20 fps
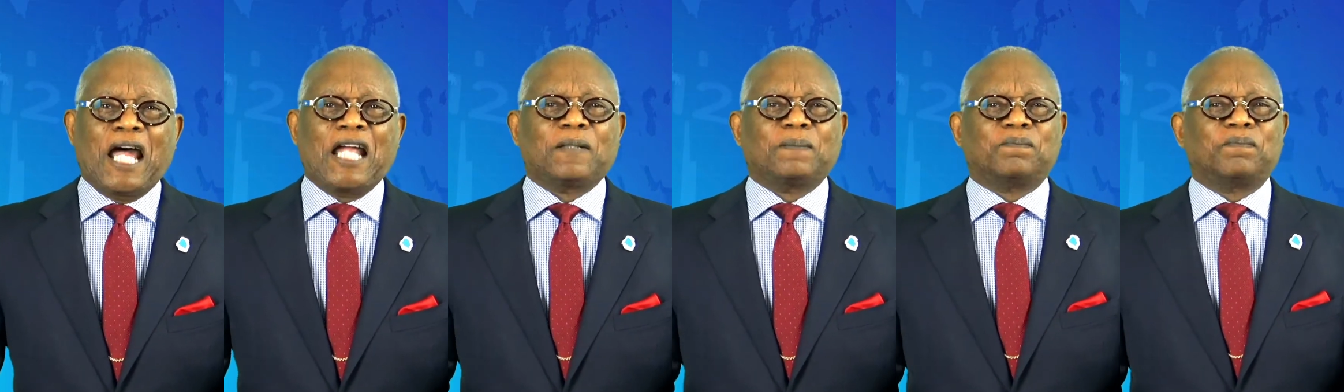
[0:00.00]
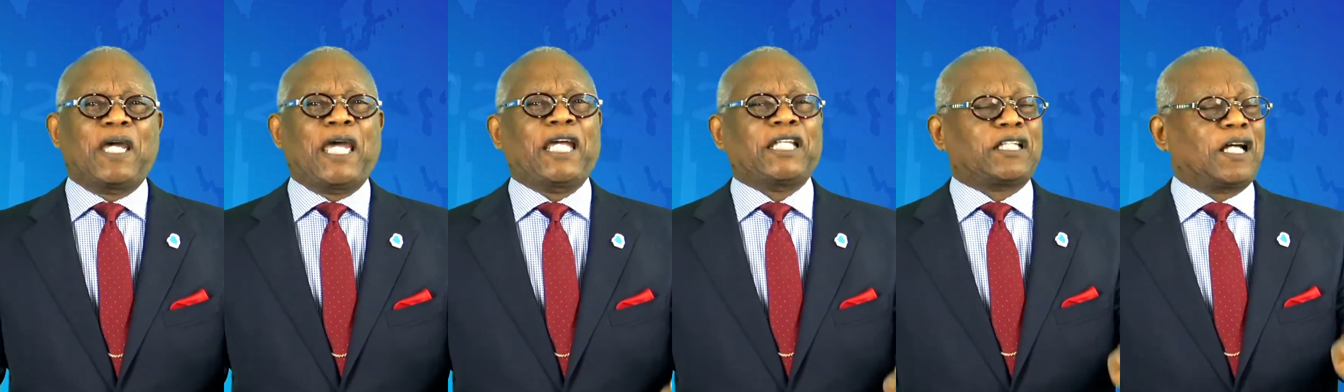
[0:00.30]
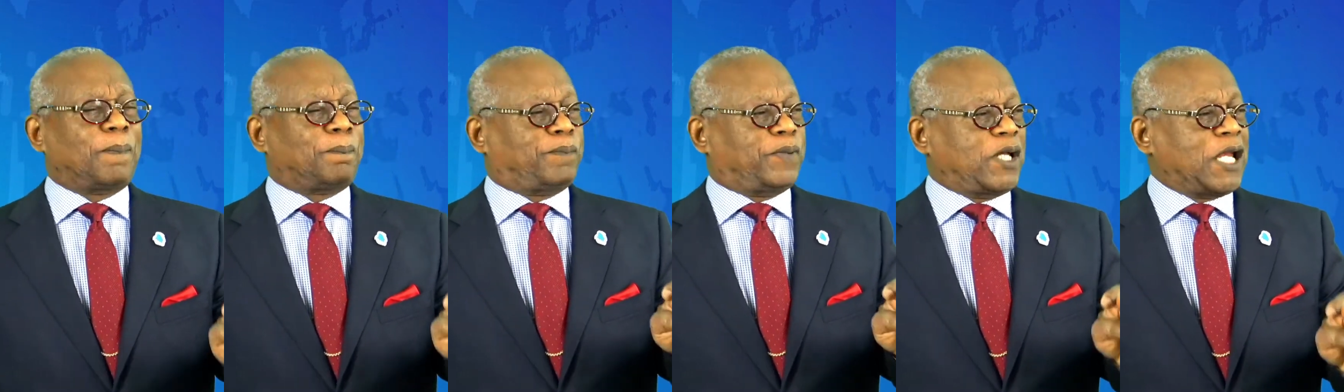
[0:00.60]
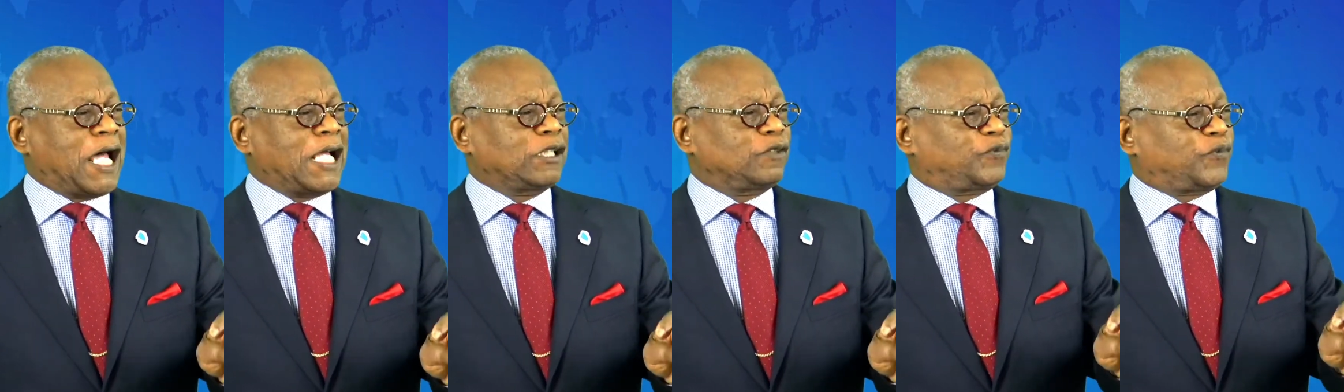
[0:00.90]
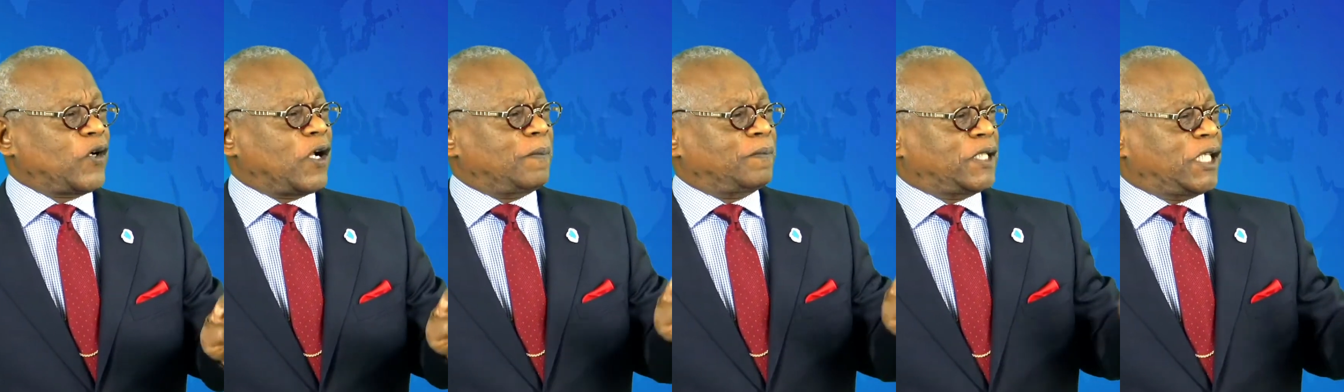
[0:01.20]
and may the blood
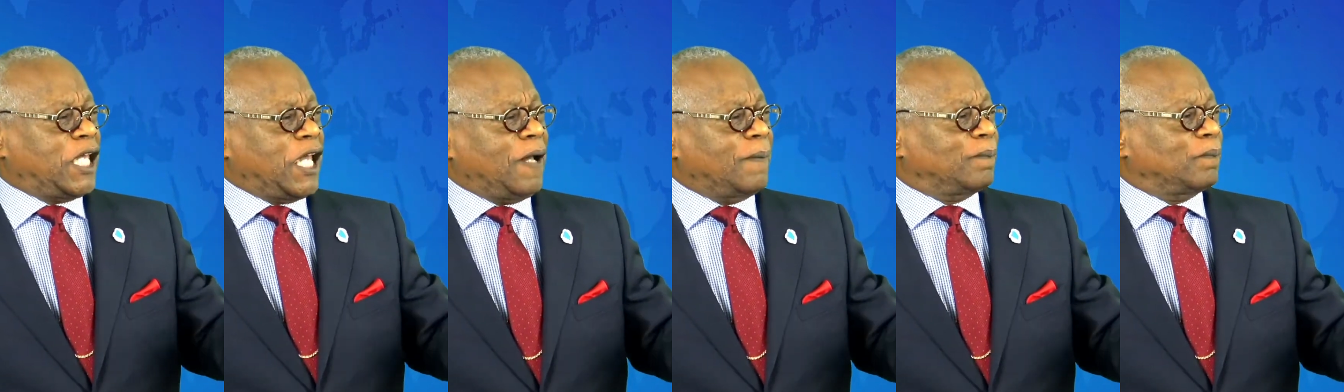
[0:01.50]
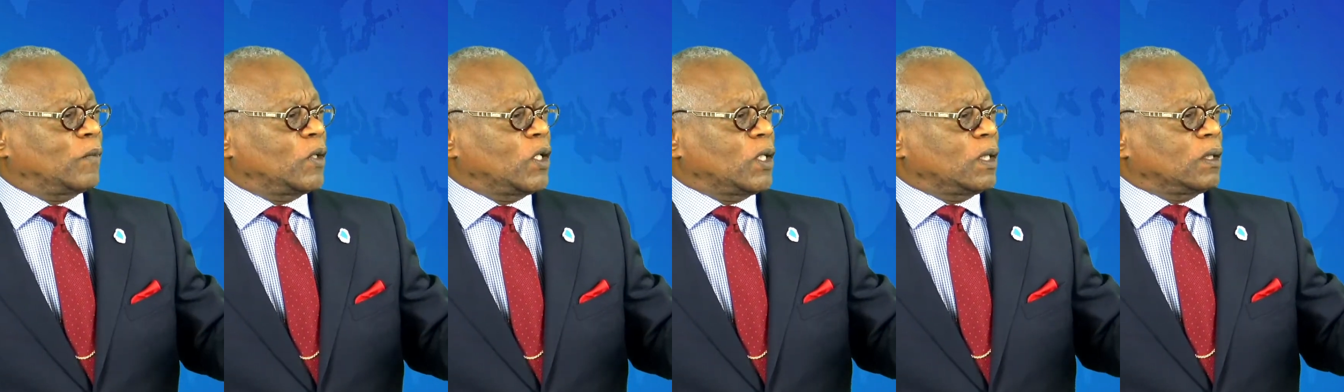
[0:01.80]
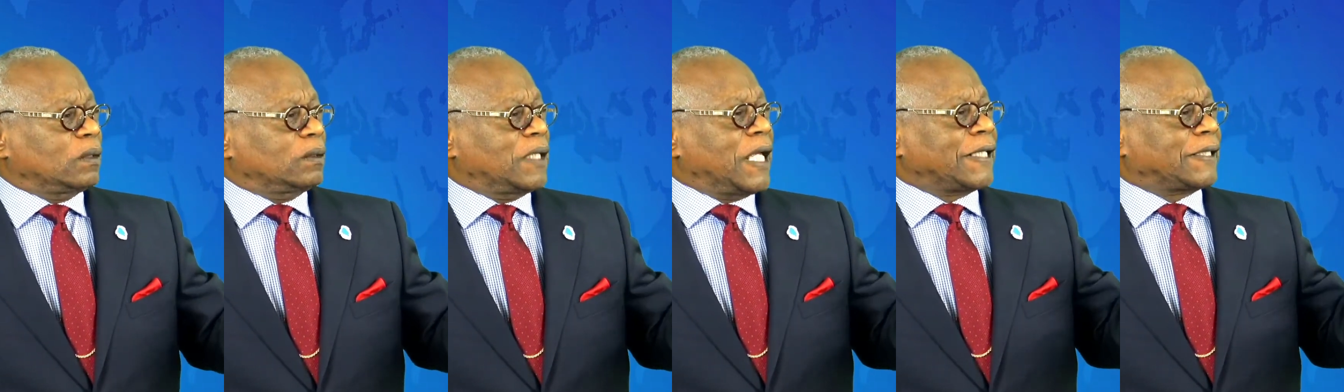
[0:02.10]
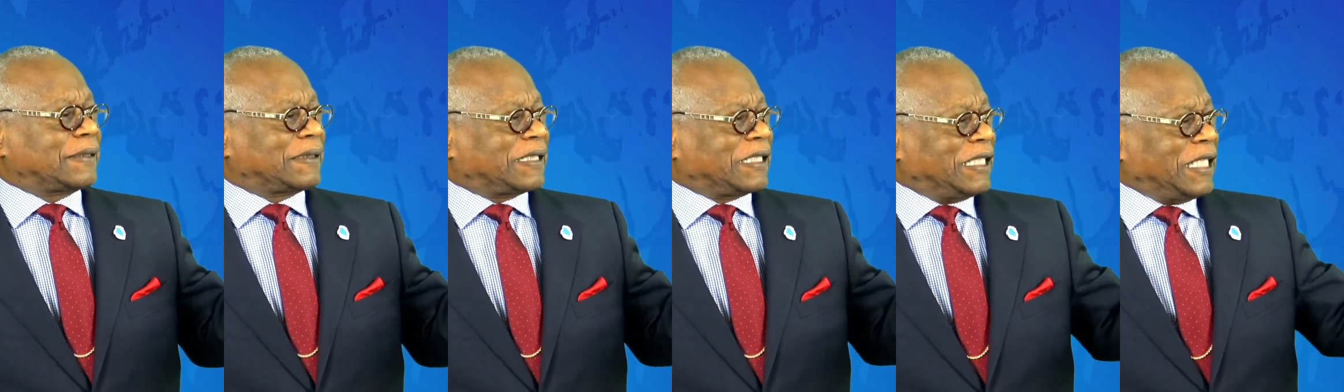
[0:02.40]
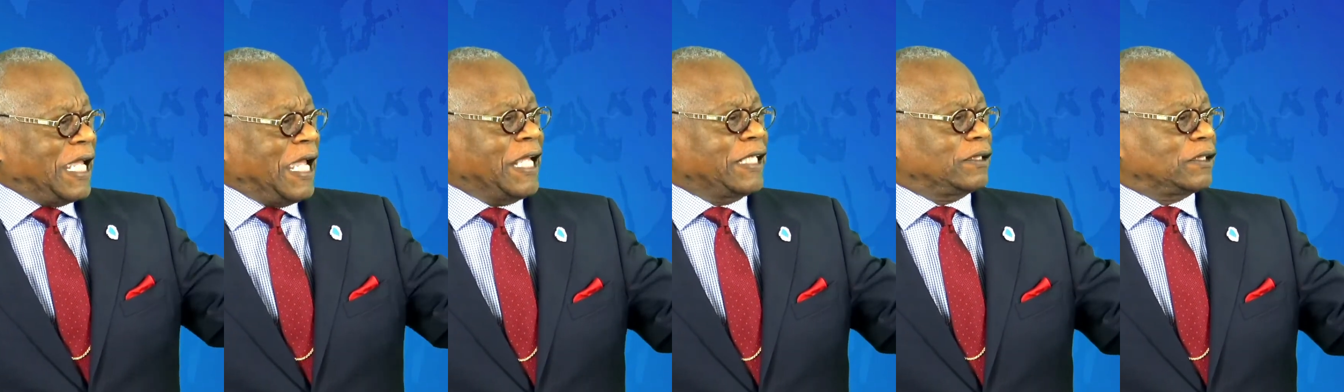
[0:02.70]
from him that
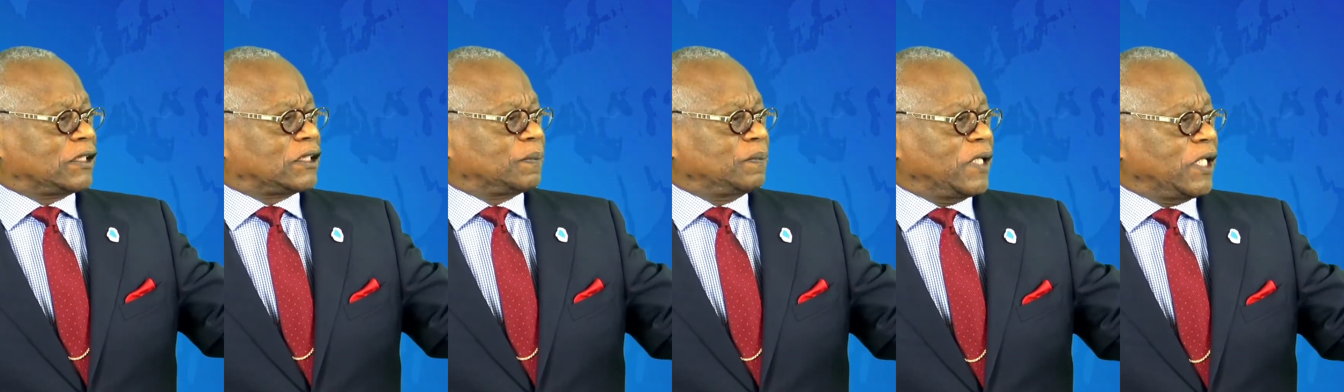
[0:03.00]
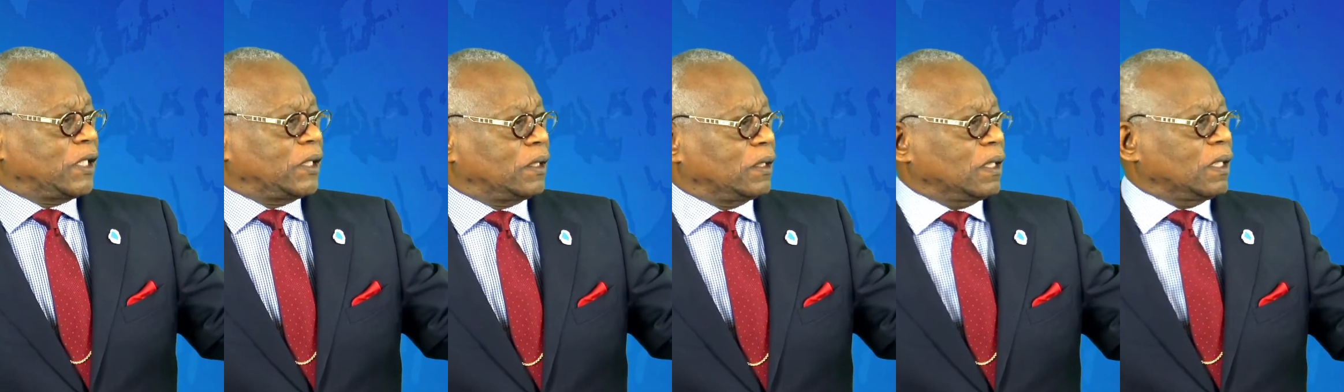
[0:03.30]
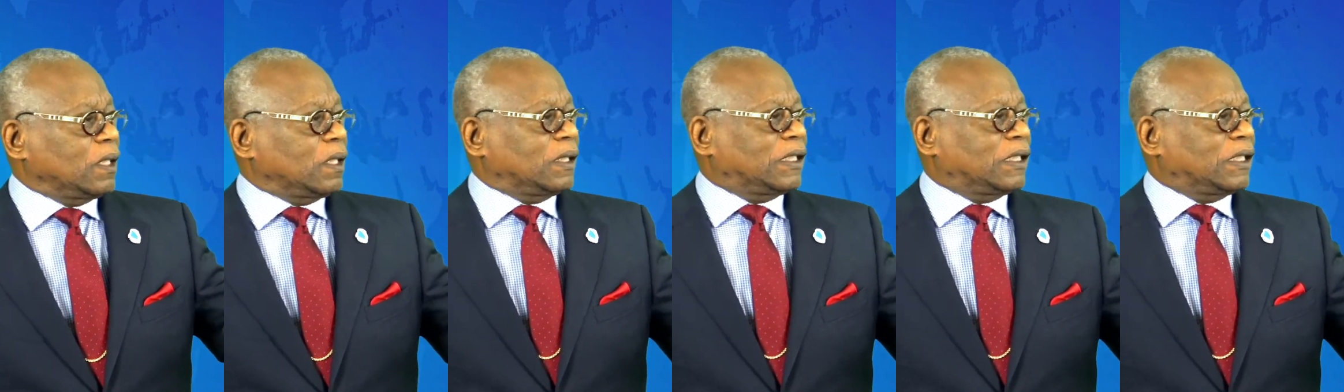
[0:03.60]
cleansed me,